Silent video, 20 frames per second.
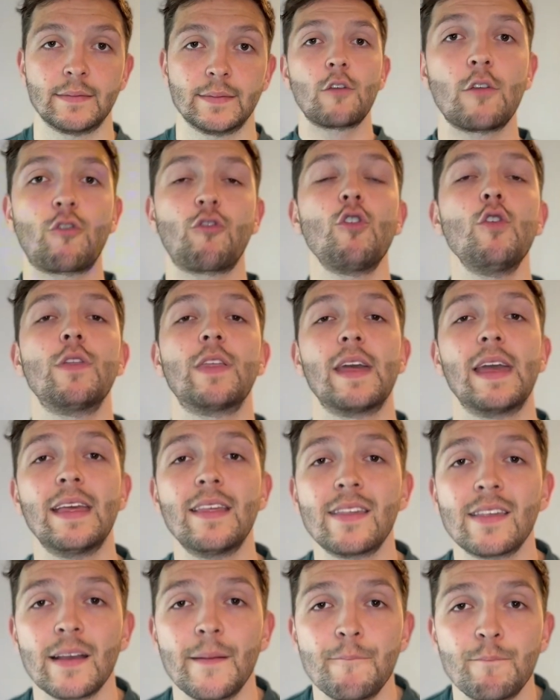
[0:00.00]
The truth
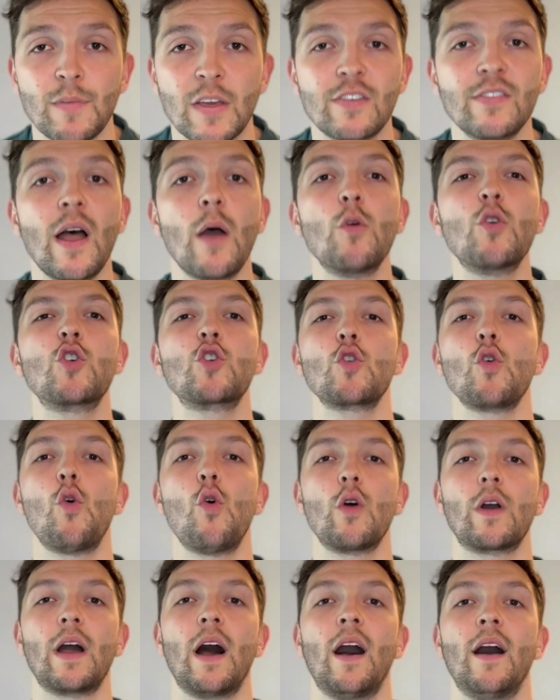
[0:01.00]
is, there's no
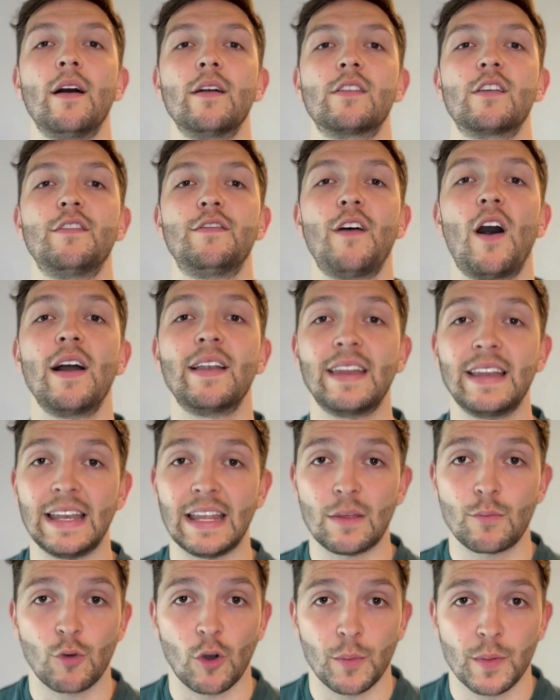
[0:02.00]
shortcut to finding
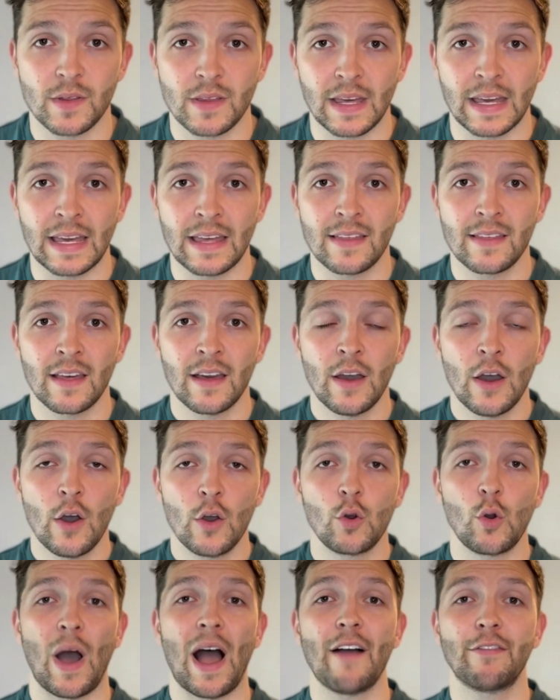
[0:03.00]
these properties.
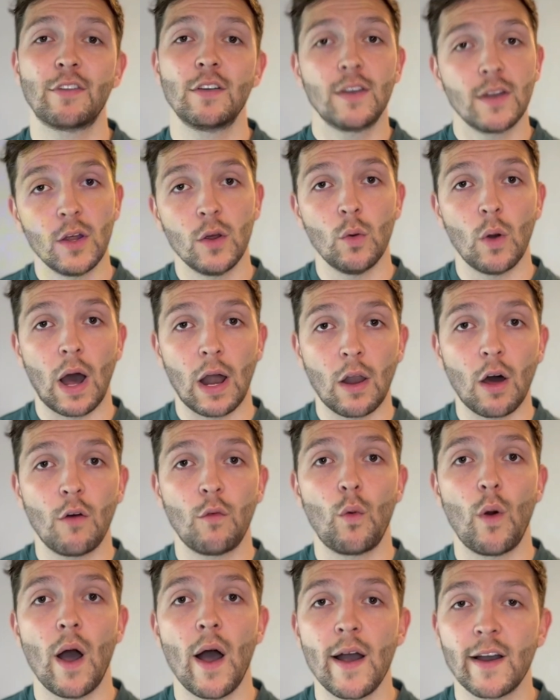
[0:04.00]
You'll have to do a lot of
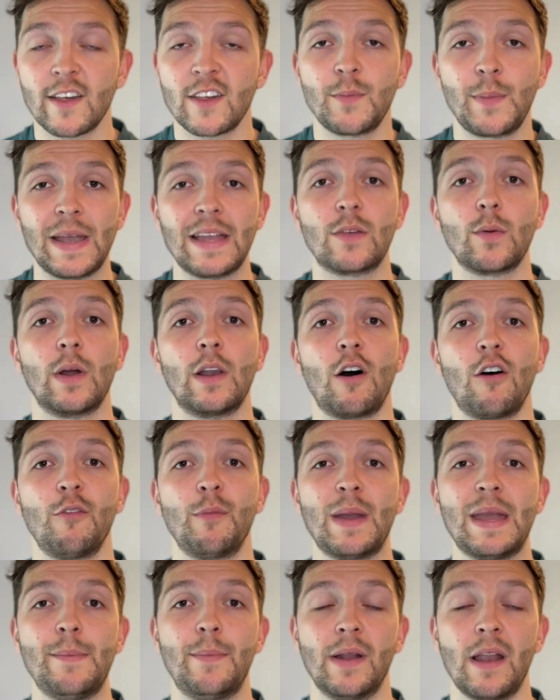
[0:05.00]
work, speak to a lot of
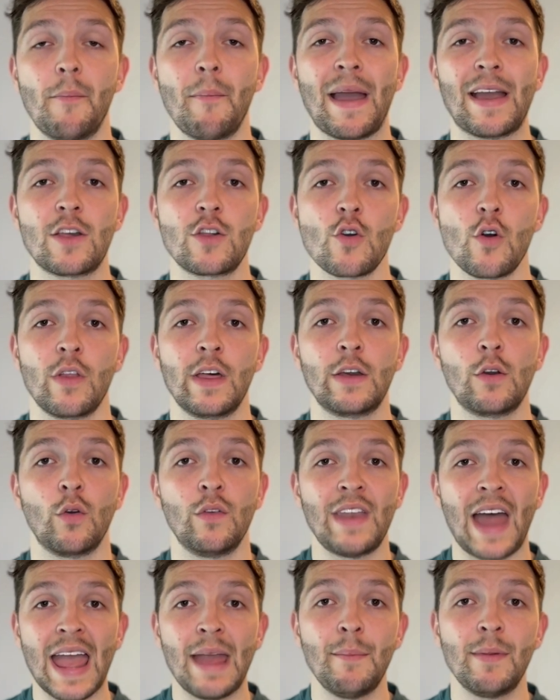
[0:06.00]
people and make sure that your
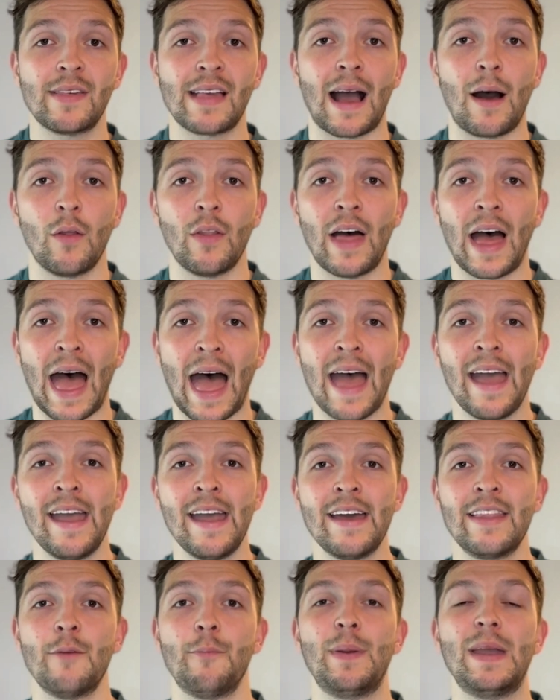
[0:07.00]
name is out there,
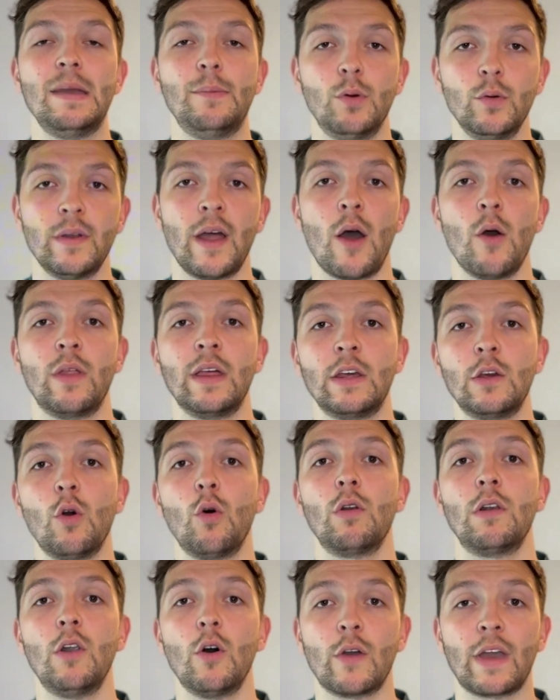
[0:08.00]
that people know that
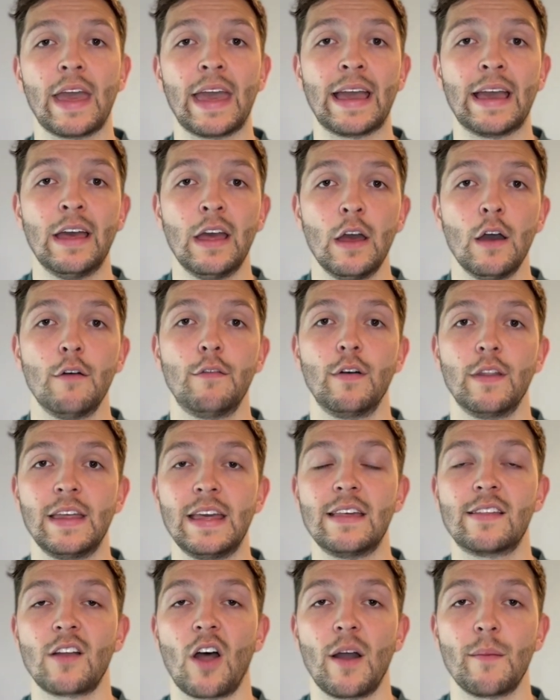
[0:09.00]
you're looking for
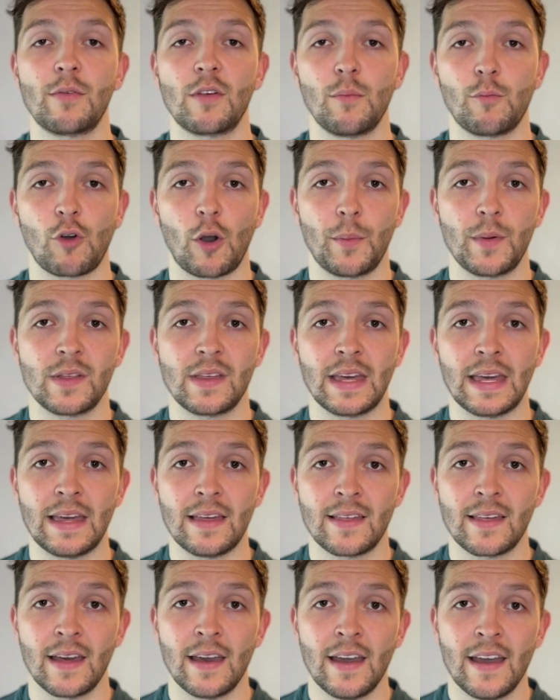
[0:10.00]
these types of
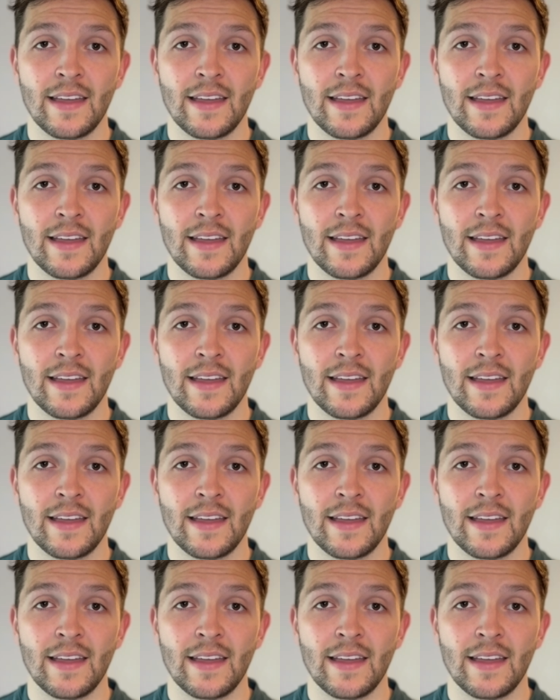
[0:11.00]
properties.